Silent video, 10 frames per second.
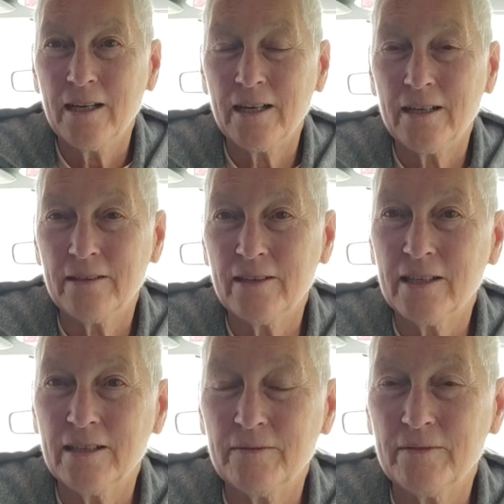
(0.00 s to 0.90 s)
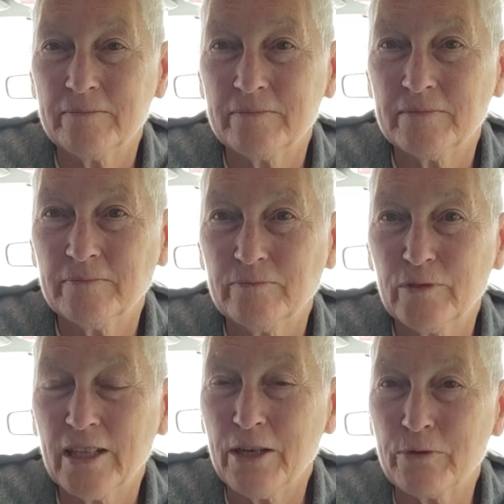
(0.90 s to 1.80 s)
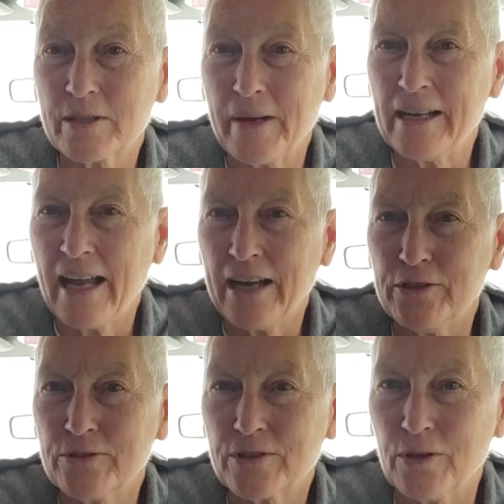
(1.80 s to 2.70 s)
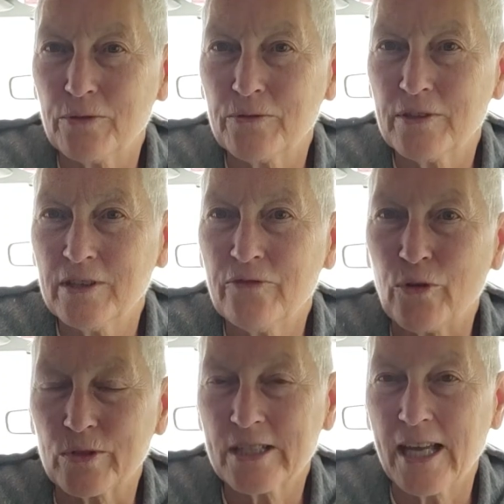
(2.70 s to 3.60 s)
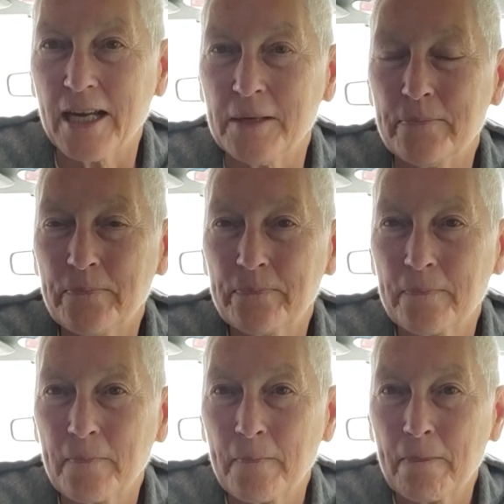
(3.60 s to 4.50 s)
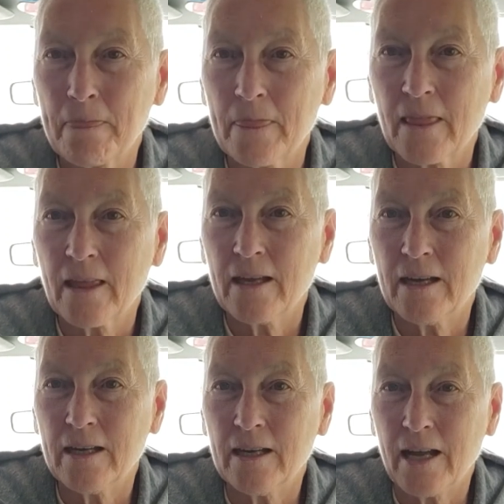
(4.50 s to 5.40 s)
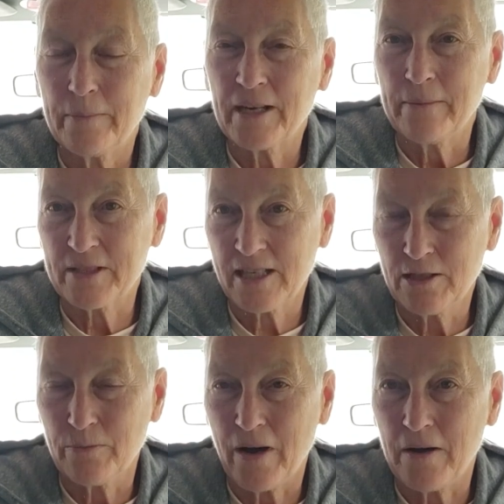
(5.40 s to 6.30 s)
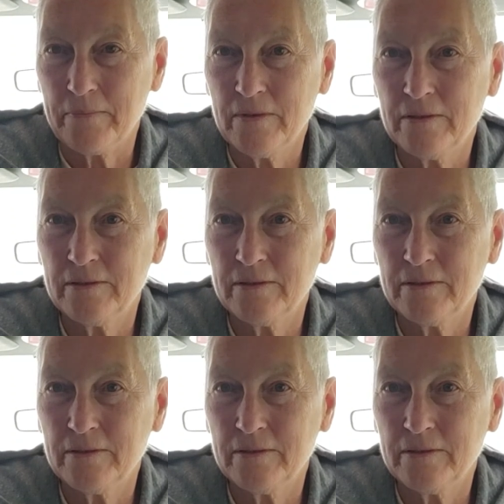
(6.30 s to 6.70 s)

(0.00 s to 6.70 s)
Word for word: And then when he was about nine years old, the divorce came, and I became a single mom.